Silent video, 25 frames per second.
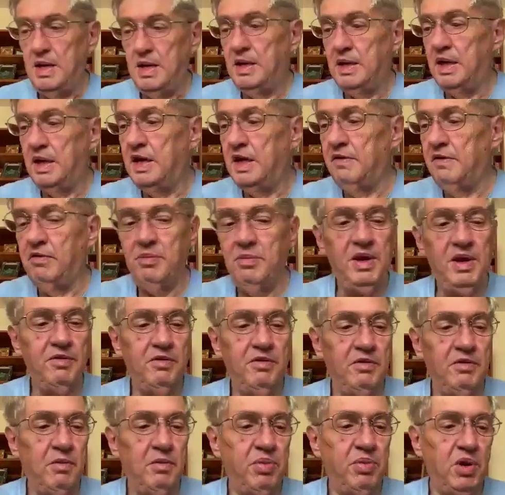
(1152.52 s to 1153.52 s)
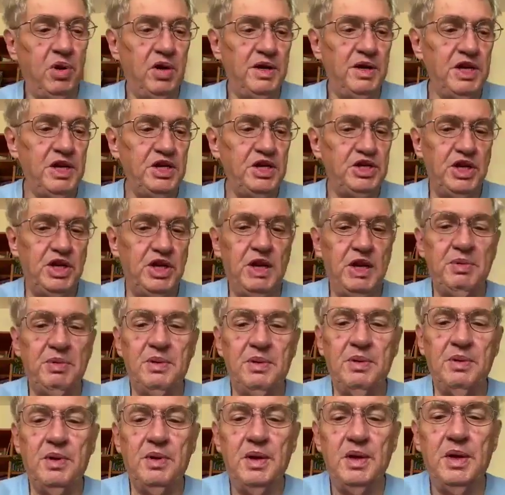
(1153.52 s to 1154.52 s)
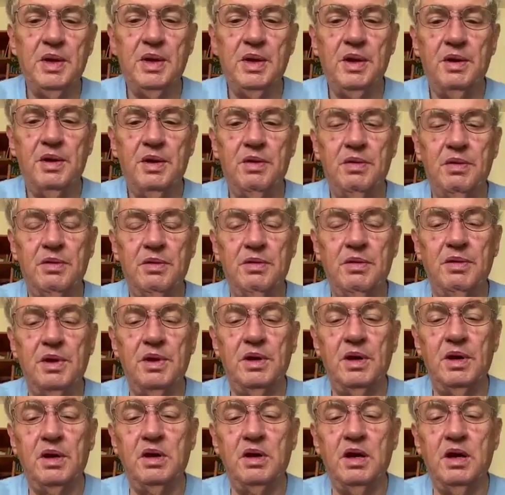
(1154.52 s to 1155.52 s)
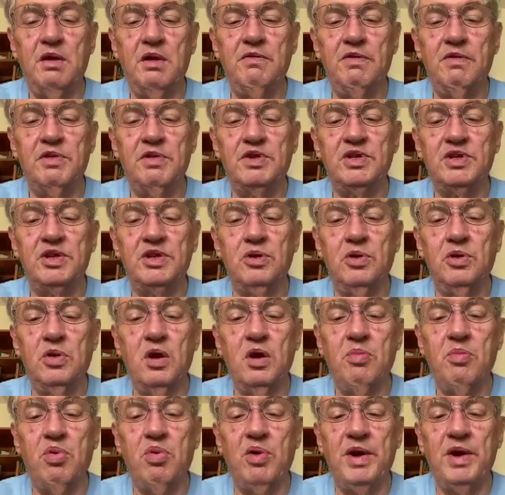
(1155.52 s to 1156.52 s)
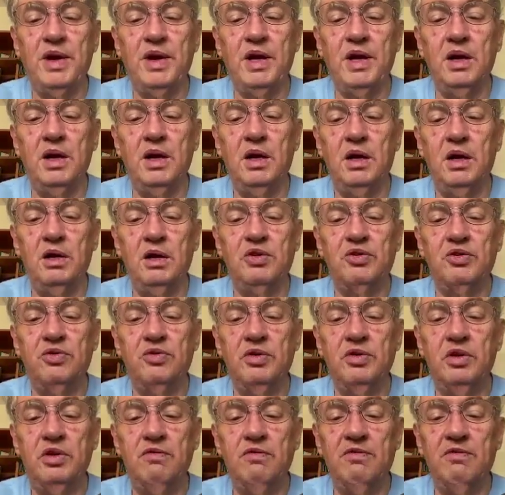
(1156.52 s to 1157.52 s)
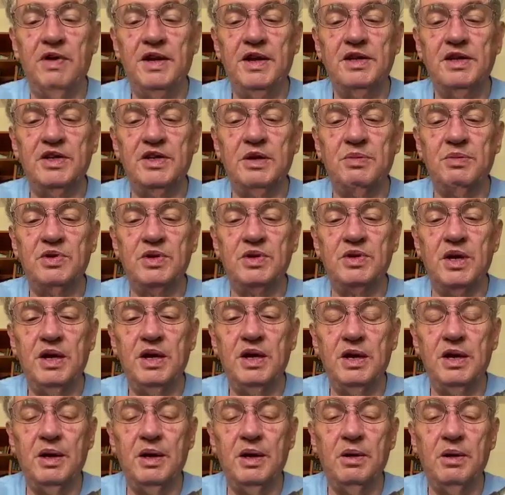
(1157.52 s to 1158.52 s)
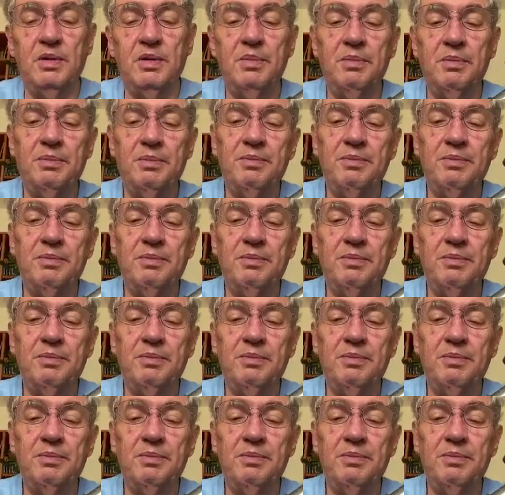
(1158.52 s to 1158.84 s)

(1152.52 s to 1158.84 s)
And to give a bit of a body shape that covers the hook point, I'll turn the vise upside down.